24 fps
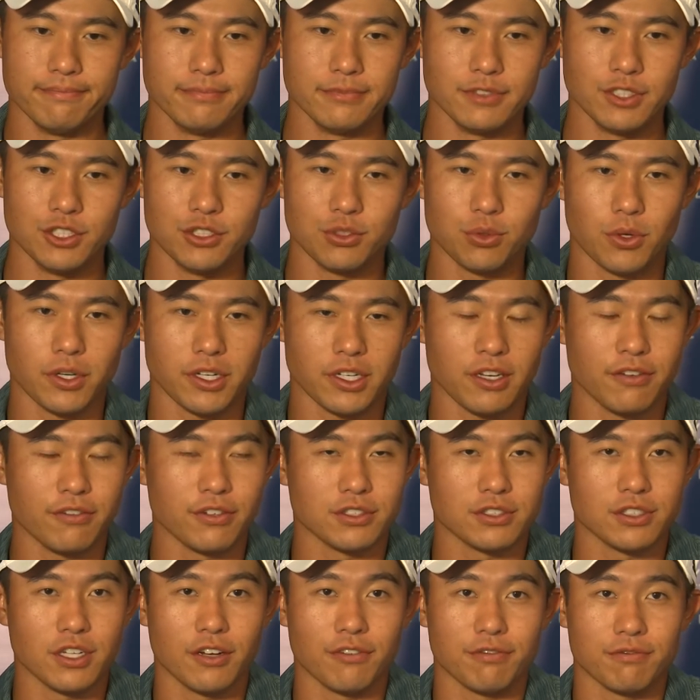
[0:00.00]
you just want to give
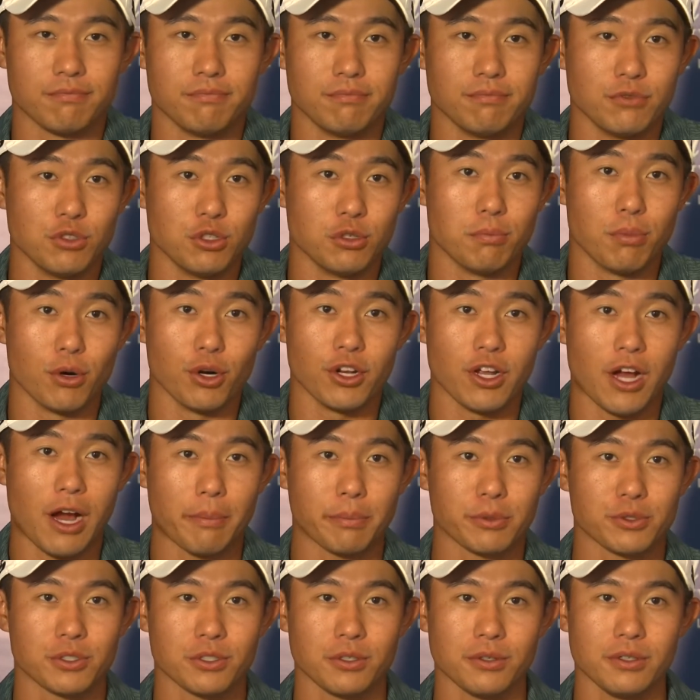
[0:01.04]
yourself good birdie
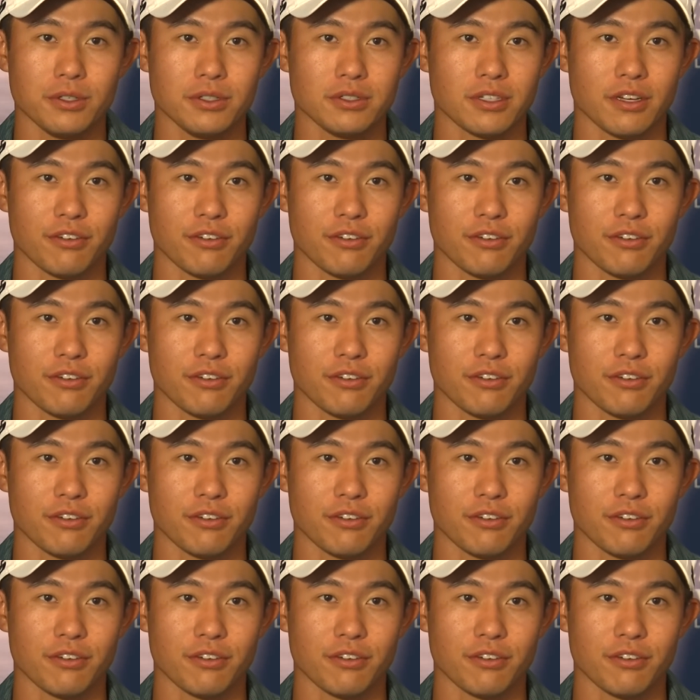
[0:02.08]
opportunities.